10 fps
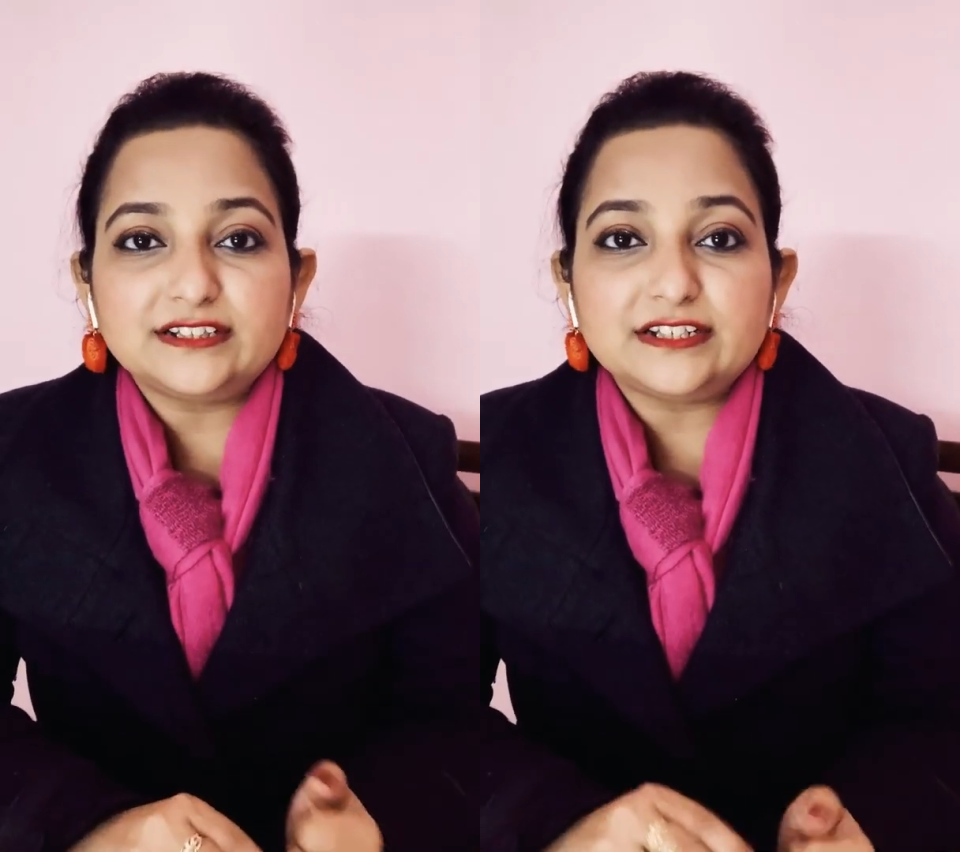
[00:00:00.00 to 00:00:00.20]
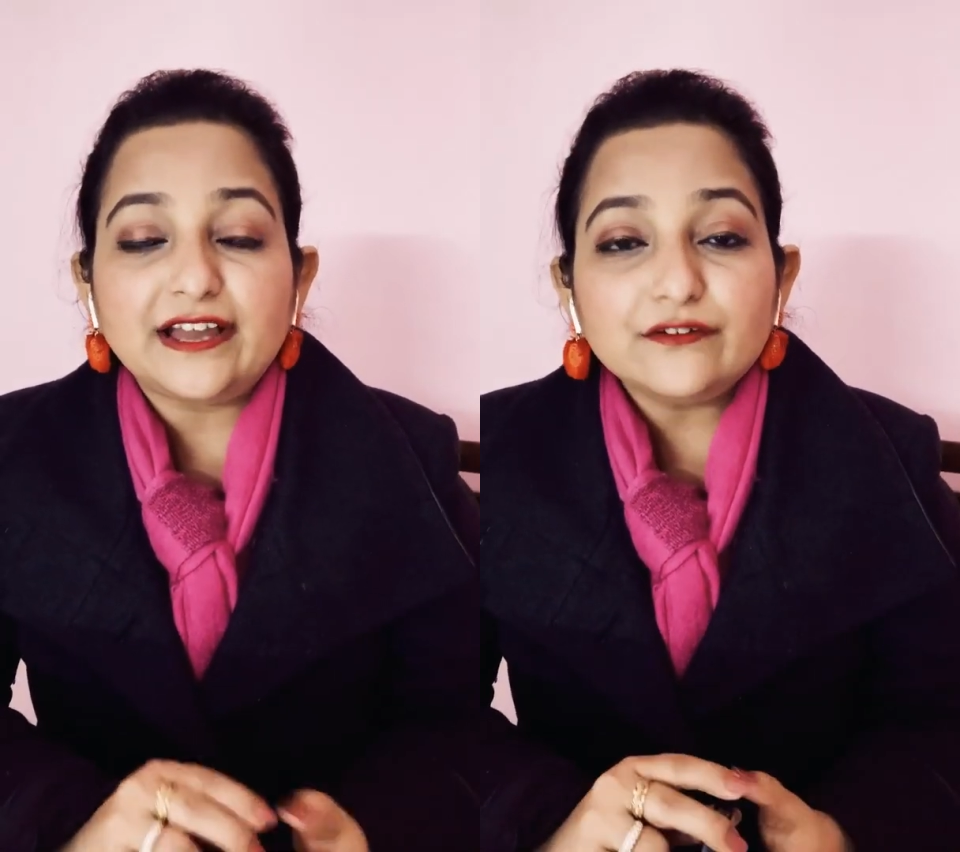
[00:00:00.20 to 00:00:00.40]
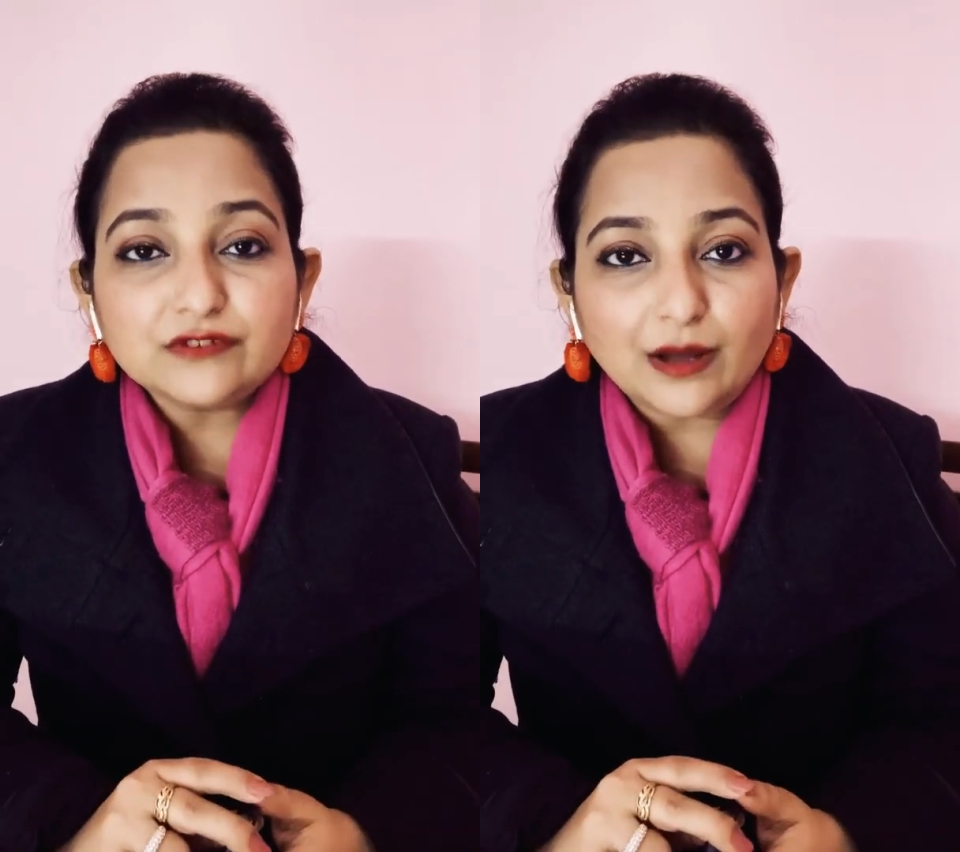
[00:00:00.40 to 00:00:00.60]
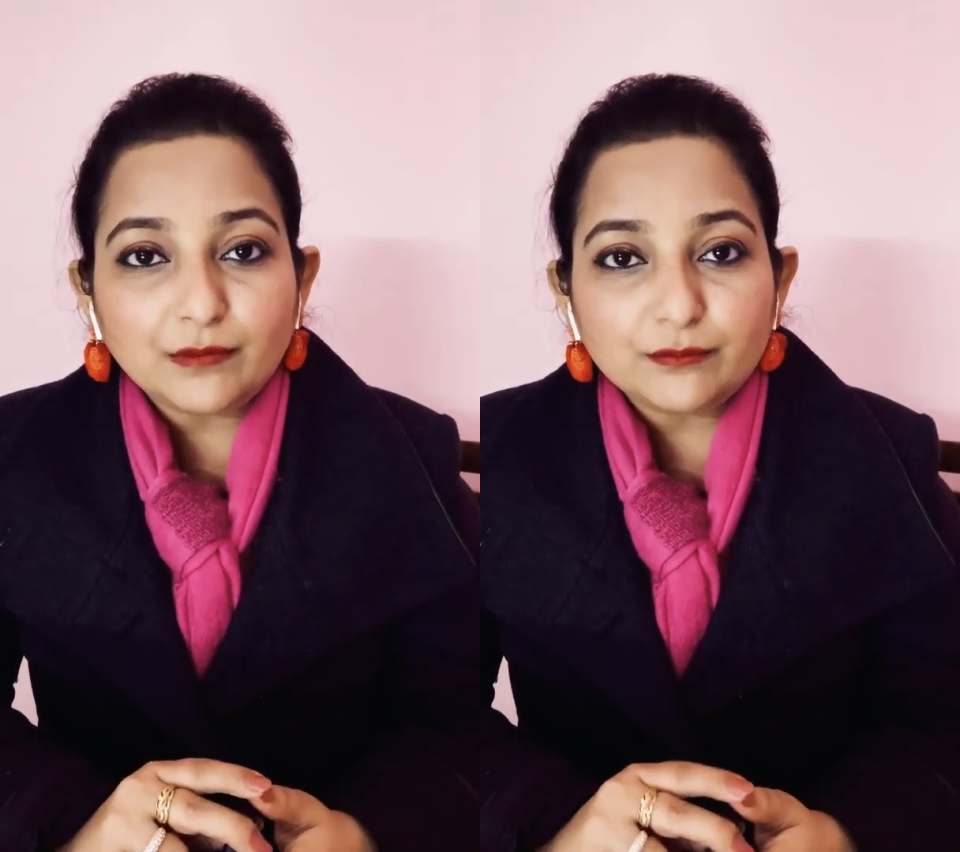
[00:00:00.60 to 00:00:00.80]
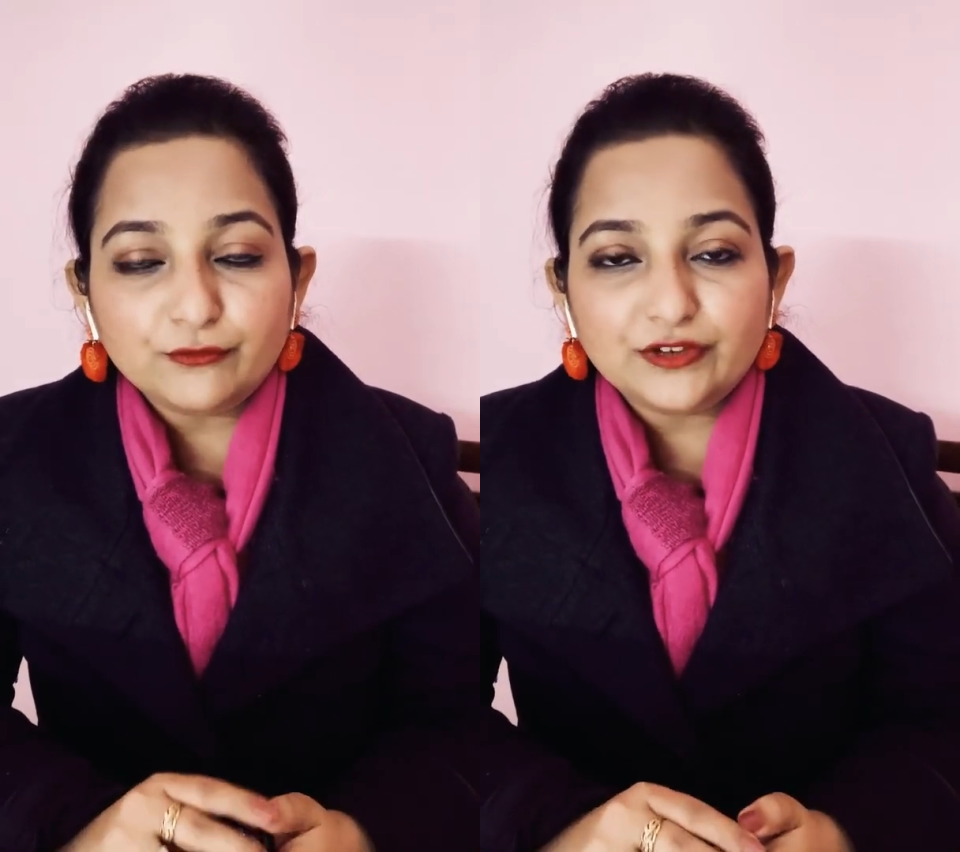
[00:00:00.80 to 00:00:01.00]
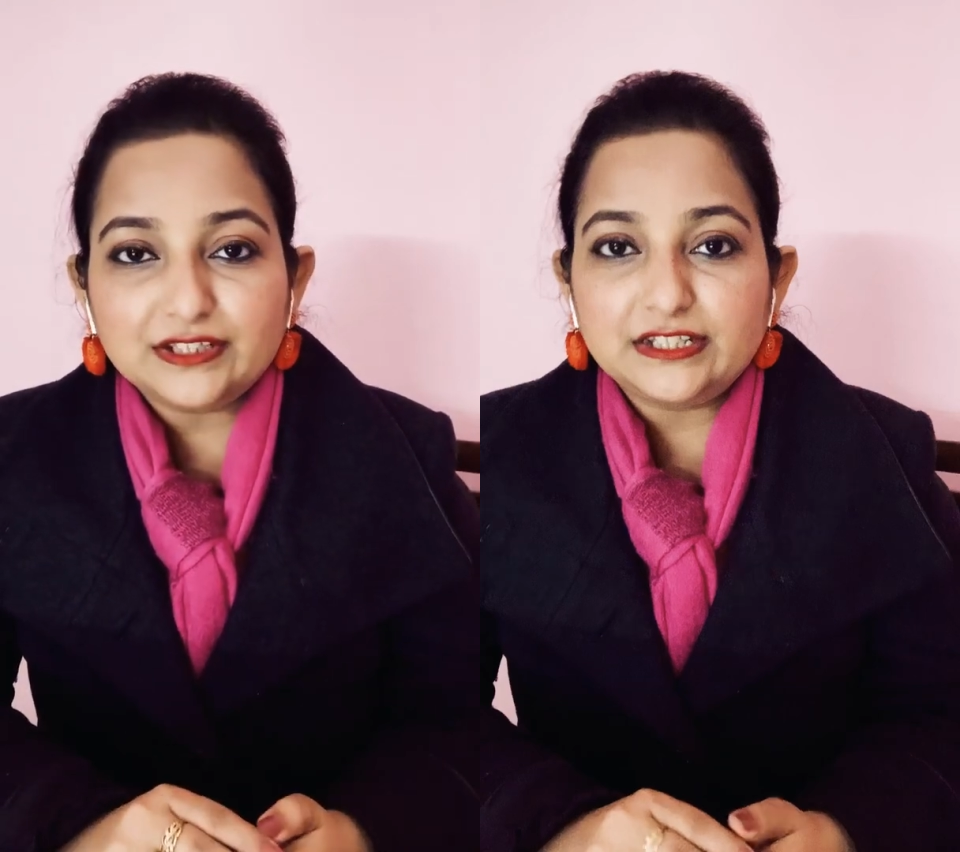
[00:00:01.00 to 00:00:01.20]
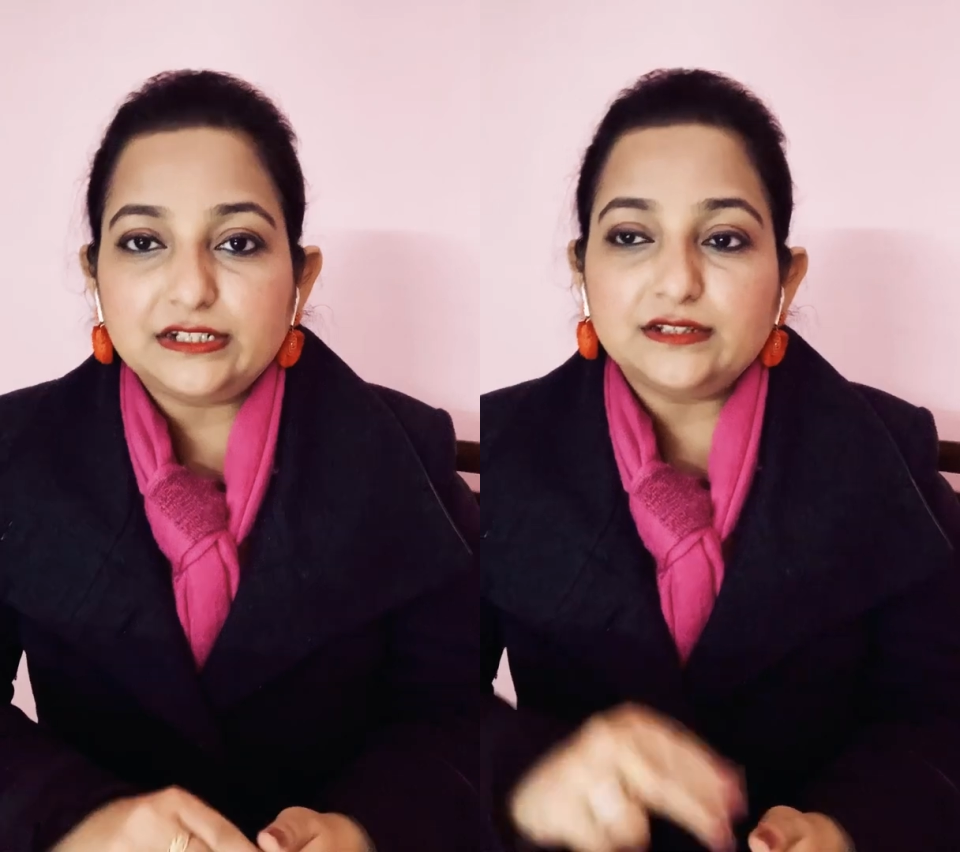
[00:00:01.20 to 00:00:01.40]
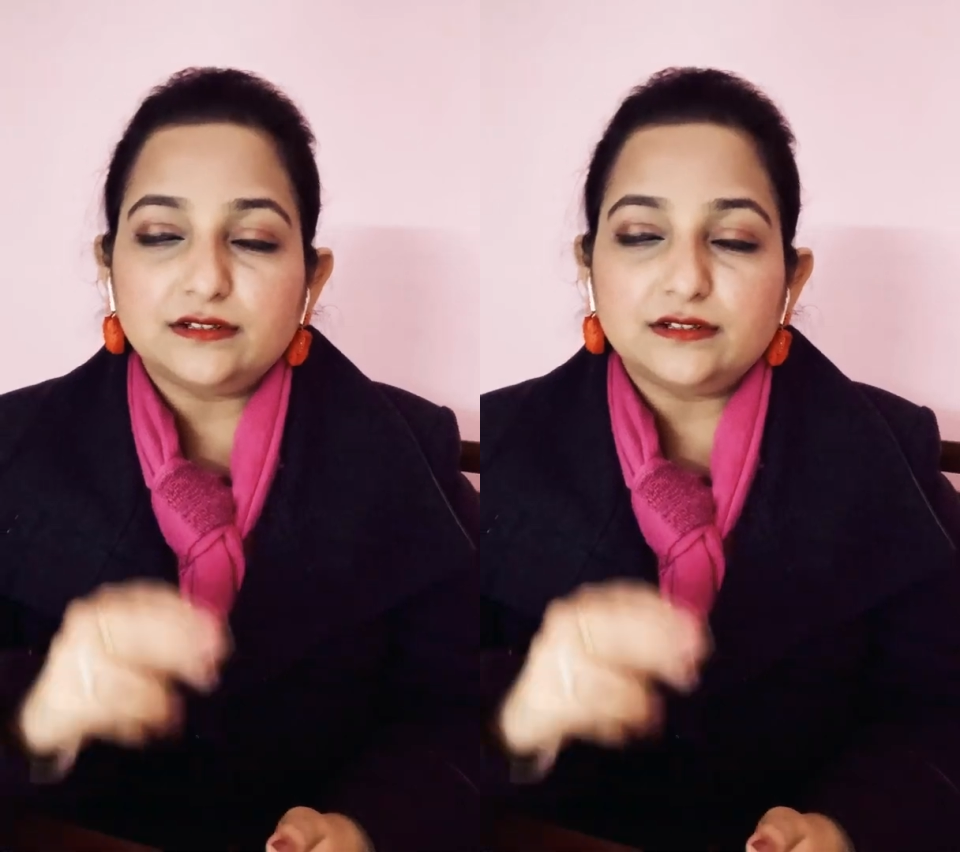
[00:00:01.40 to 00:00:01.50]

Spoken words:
that I have come up with, and